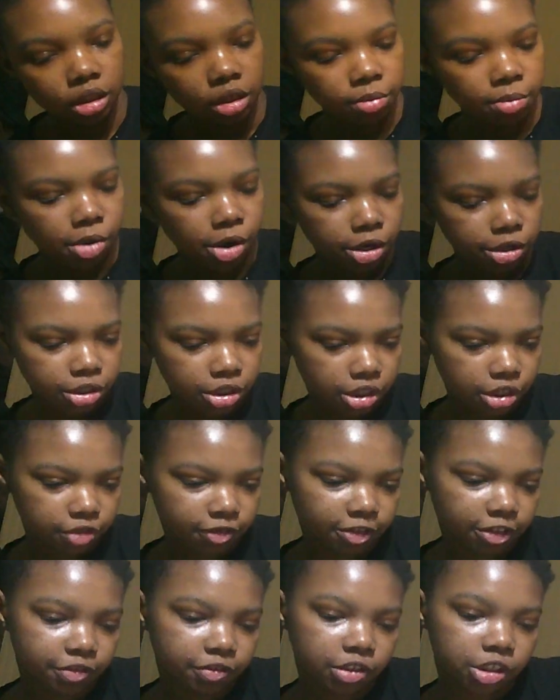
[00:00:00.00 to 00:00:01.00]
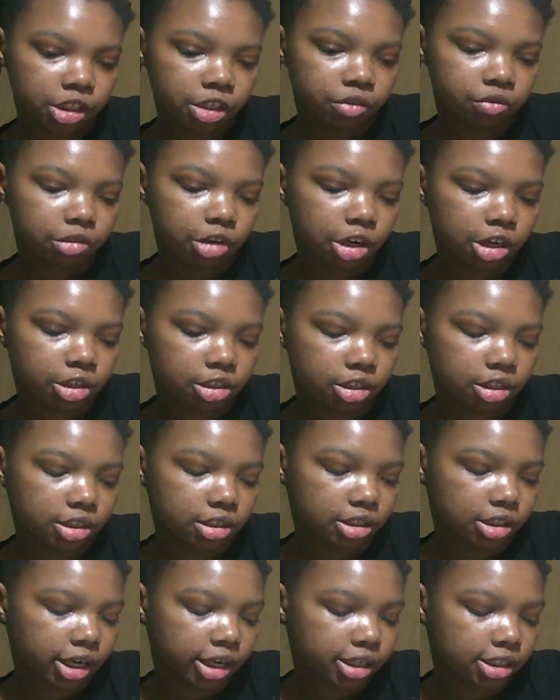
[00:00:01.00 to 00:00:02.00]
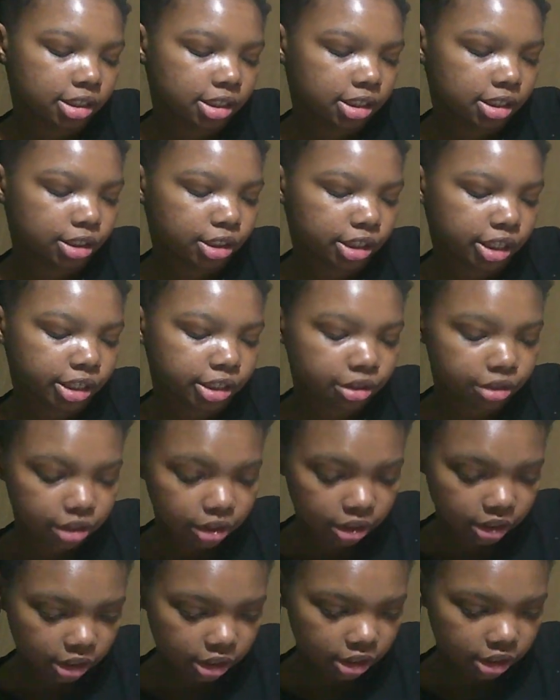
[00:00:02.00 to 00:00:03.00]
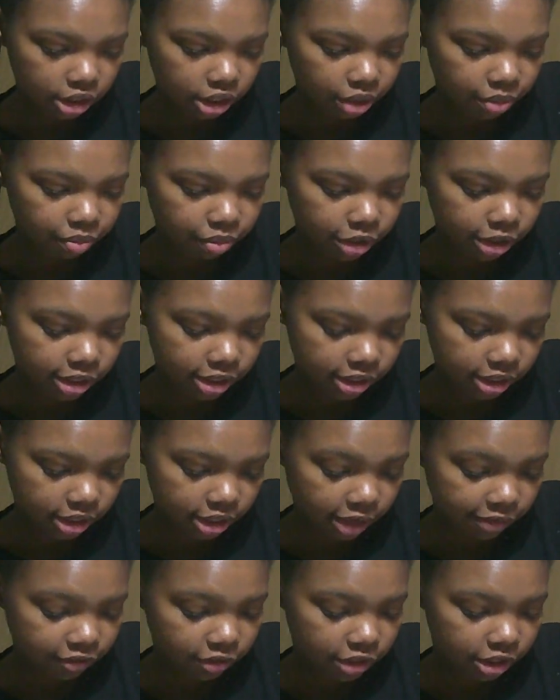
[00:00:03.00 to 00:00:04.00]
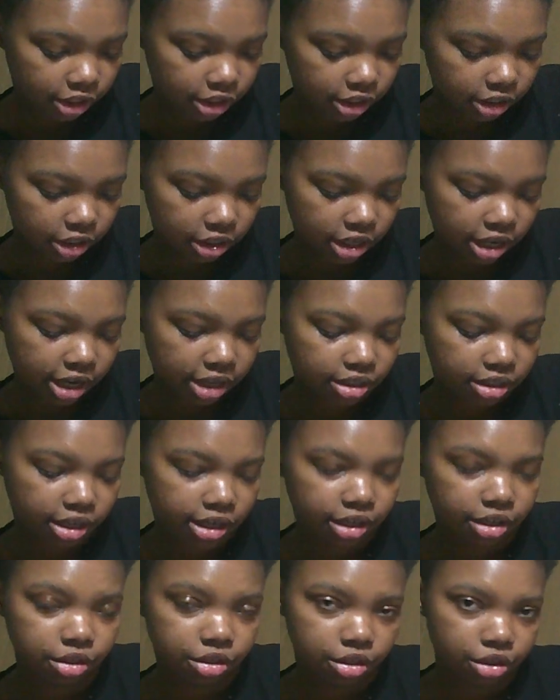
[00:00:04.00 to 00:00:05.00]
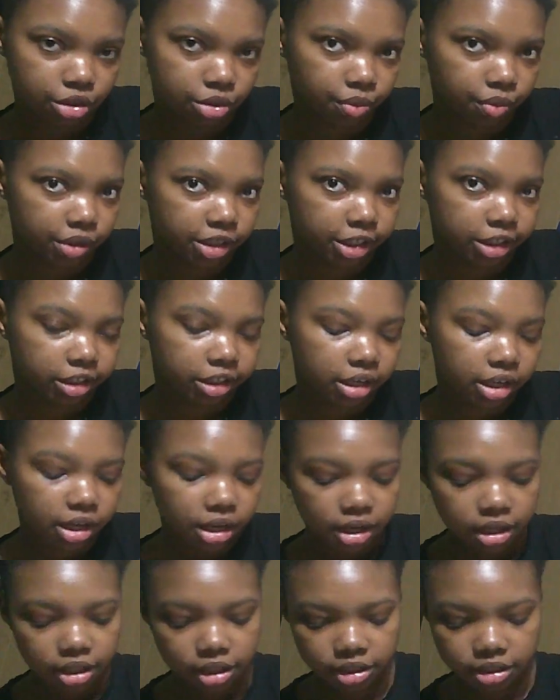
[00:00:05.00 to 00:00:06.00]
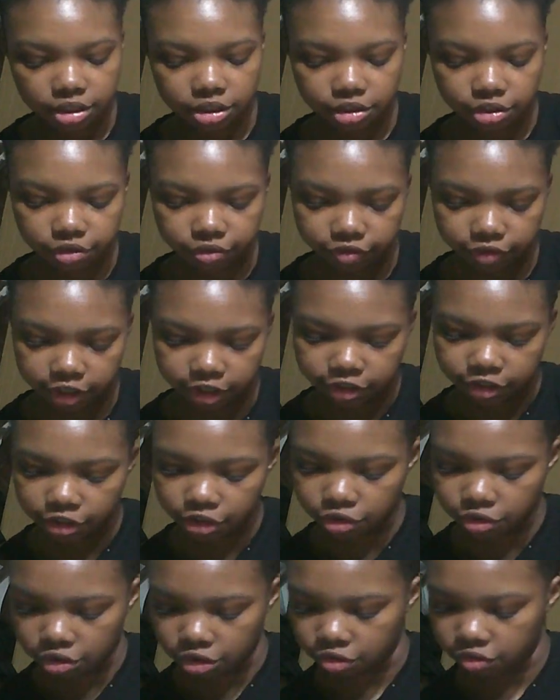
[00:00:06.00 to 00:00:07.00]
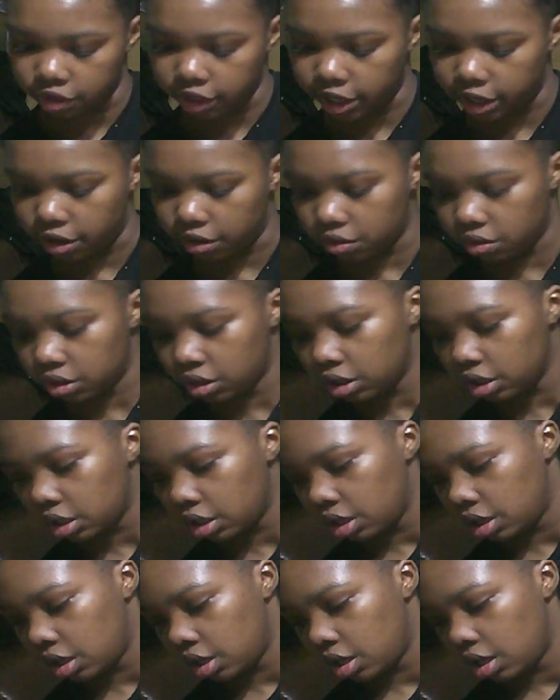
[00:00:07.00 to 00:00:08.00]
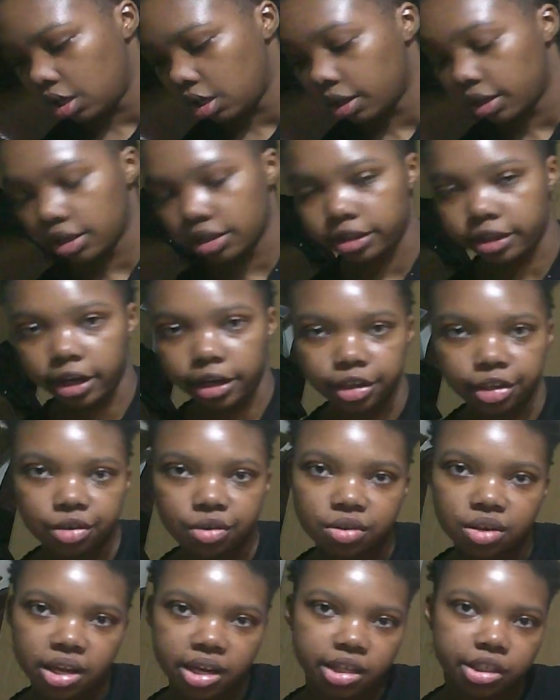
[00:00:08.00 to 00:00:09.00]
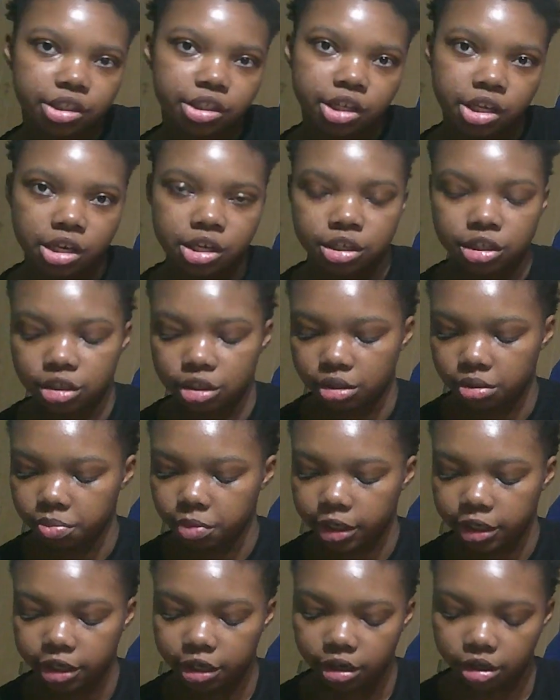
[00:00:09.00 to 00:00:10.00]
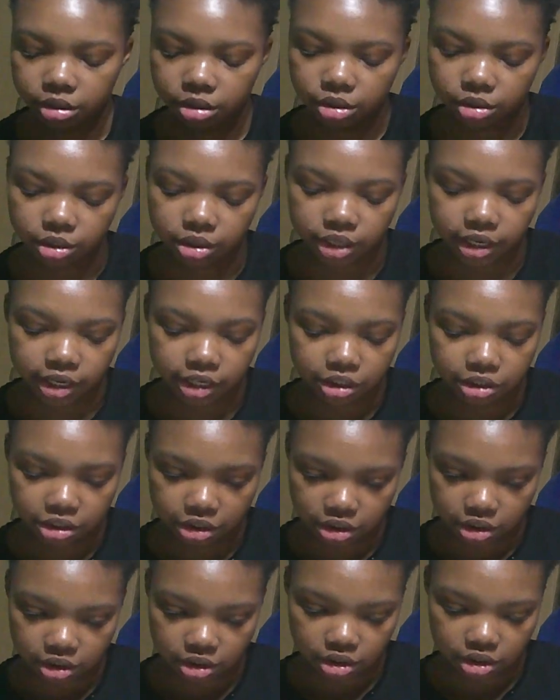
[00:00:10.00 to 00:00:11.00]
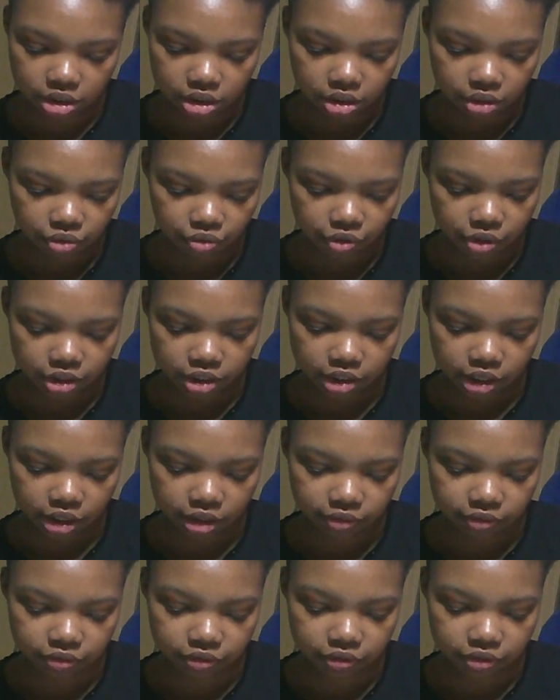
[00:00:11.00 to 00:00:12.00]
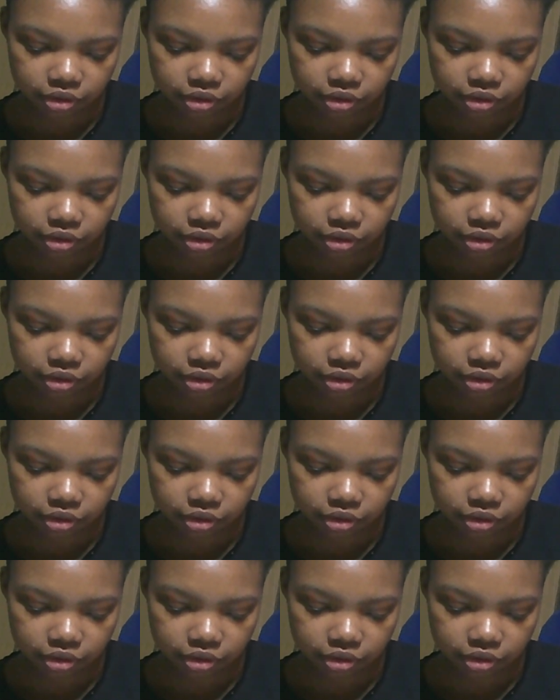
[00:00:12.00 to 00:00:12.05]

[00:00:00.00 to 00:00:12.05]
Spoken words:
Mars is 15, Raza is 19, Xander is 16, Brooke is 17, and Azael is 20. That's still very true now, because I don't like changing my characters' ages once I've